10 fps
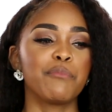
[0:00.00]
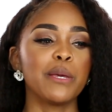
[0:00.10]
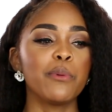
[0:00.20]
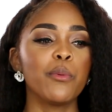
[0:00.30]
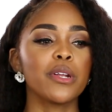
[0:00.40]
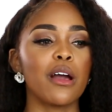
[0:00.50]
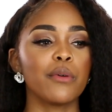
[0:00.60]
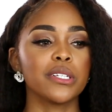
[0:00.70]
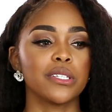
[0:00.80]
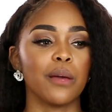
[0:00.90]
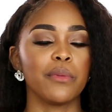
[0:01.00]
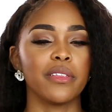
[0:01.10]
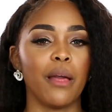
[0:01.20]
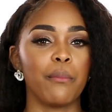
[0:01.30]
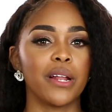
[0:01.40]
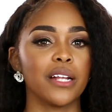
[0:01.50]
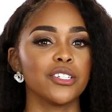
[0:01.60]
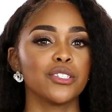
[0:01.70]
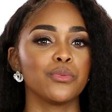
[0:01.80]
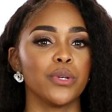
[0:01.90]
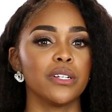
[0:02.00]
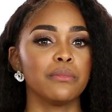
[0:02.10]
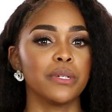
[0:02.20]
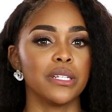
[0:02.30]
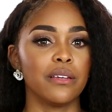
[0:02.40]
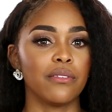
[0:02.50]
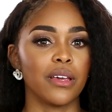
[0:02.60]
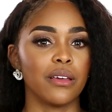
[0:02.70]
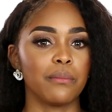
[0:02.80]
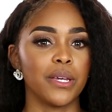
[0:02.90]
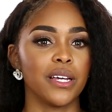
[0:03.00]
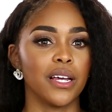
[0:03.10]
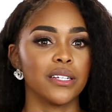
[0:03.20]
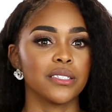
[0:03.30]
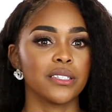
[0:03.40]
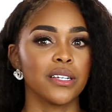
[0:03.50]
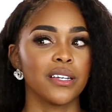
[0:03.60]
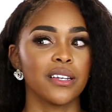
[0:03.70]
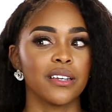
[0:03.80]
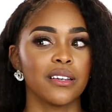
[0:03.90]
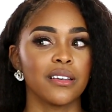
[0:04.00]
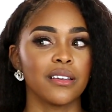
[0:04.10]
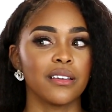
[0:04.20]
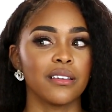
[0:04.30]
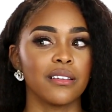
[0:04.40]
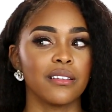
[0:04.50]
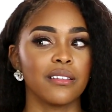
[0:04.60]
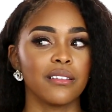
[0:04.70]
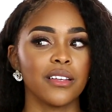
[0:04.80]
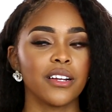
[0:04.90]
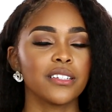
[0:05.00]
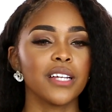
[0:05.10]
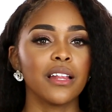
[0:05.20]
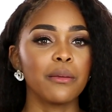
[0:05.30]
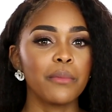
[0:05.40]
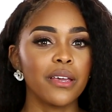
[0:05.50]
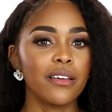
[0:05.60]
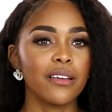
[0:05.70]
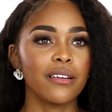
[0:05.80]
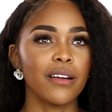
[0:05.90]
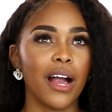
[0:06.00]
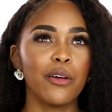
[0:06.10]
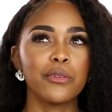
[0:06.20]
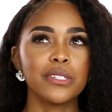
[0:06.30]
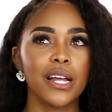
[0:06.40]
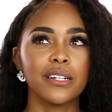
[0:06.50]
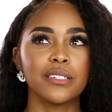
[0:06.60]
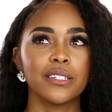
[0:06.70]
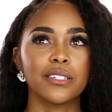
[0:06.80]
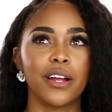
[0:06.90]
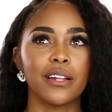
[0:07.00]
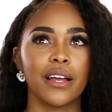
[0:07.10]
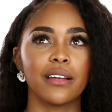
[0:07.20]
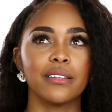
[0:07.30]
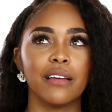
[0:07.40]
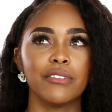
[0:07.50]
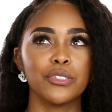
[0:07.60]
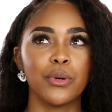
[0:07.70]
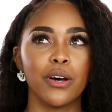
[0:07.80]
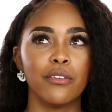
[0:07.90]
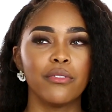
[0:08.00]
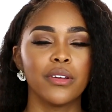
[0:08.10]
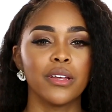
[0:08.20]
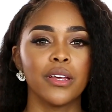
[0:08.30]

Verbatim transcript: People would always tell me that, but I just wouldn't believe it because you're telling me, how old was I in sixth grade? Like 11, 12?